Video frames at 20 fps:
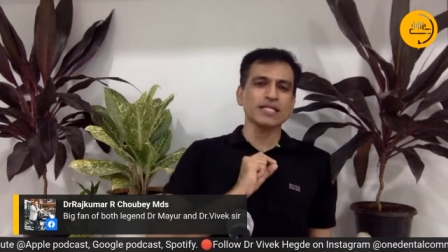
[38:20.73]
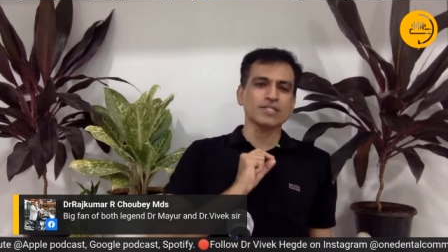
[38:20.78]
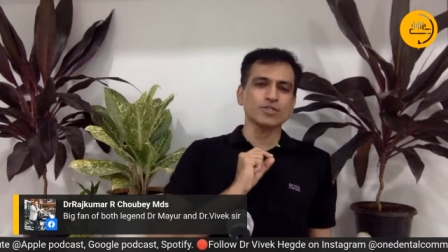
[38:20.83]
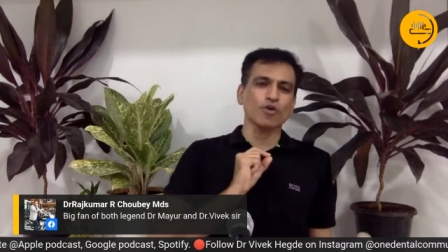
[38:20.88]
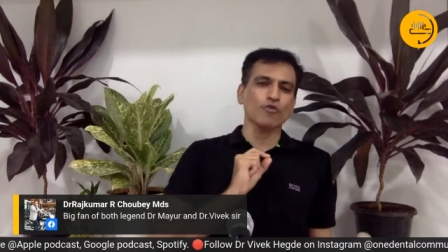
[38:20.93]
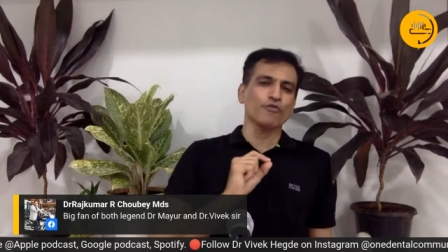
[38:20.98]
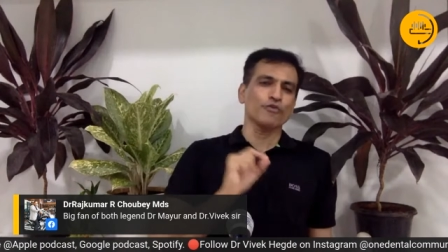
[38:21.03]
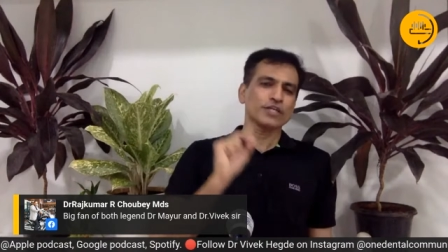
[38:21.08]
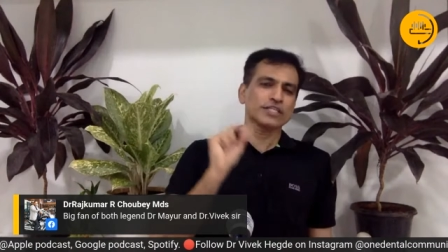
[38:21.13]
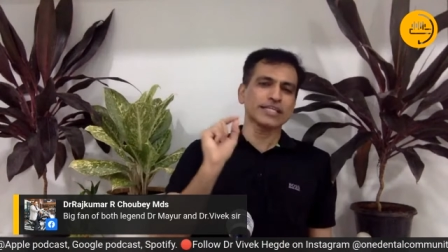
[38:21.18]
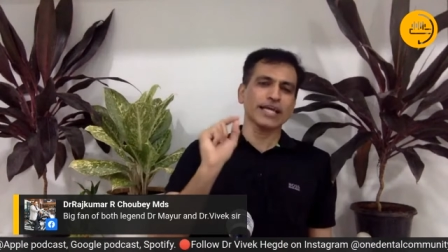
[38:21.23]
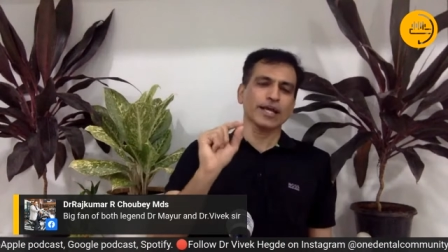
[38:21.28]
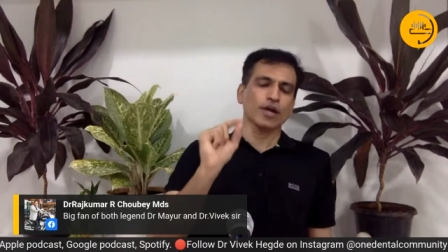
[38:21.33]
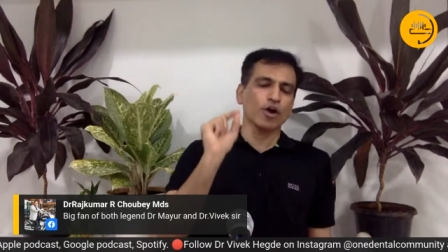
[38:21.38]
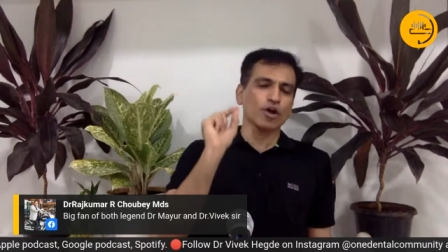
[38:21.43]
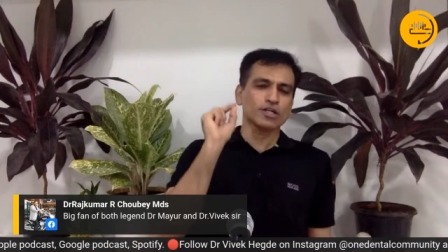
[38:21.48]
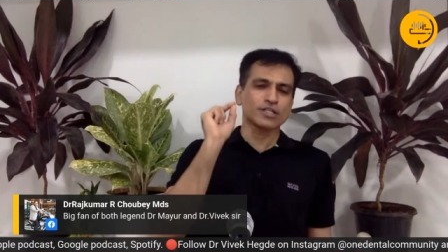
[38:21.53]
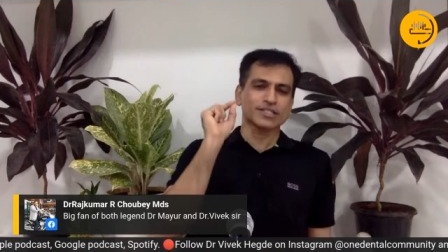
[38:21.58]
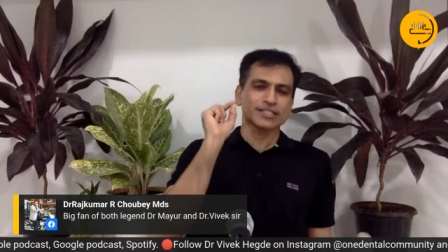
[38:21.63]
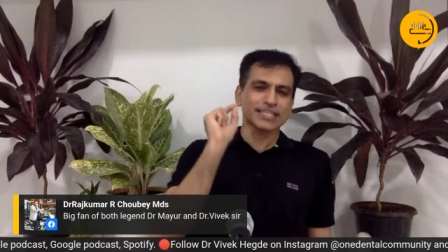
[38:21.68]
of which I
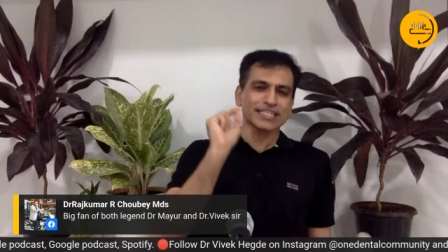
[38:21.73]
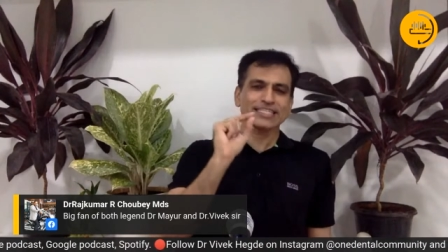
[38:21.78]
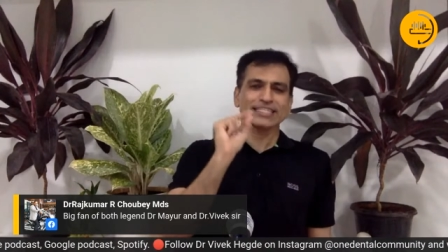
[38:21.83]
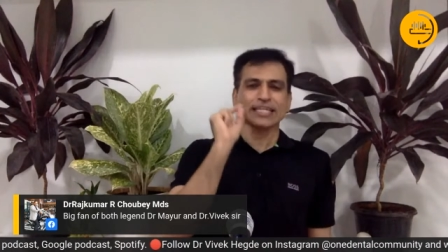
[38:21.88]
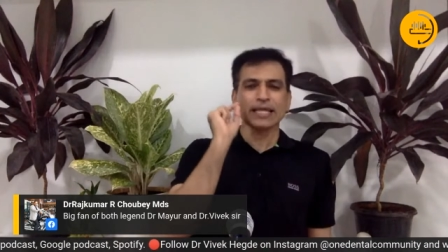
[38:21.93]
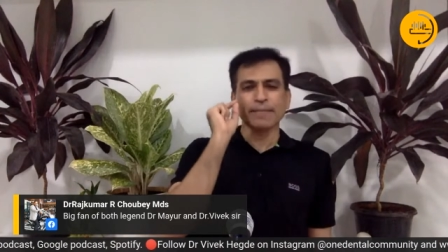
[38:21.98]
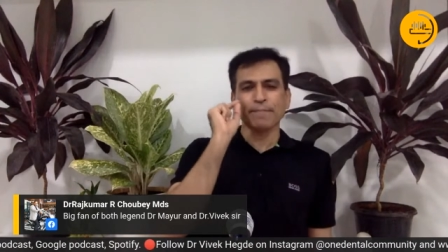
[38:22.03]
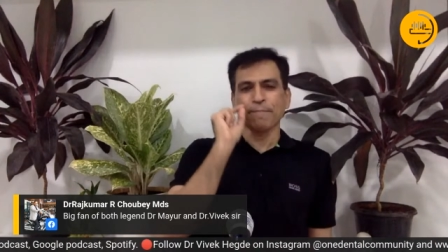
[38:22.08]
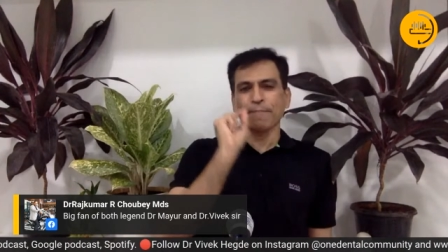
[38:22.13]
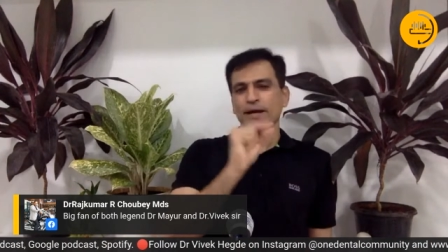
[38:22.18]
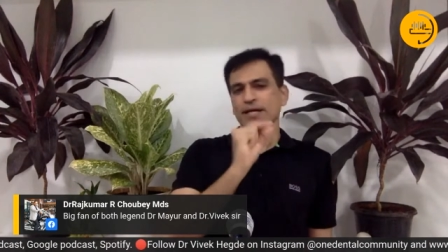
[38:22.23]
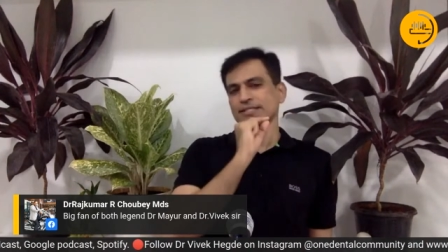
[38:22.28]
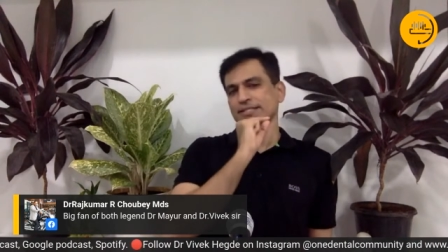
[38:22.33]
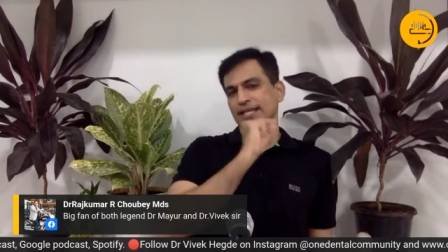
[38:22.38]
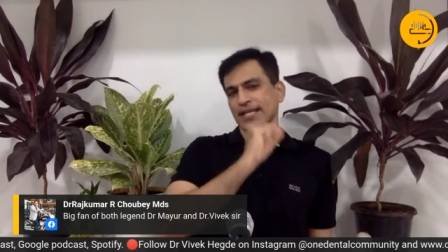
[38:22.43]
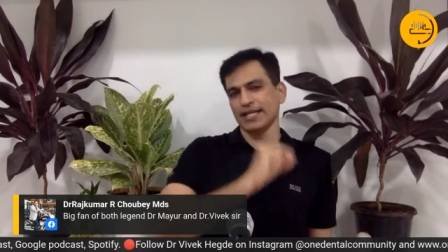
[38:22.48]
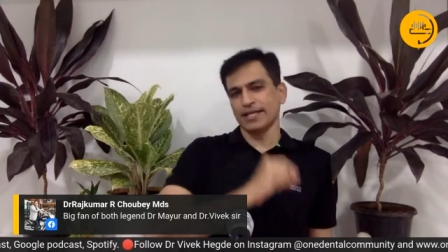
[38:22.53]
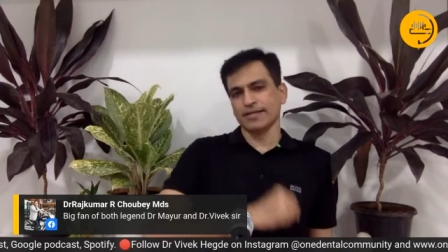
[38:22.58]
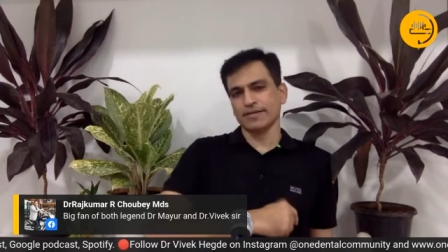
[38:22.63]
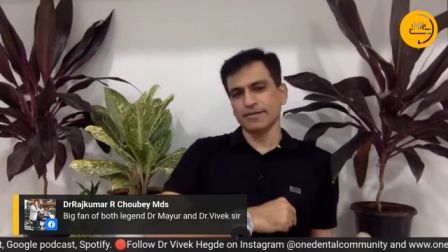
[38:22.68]
got 60%,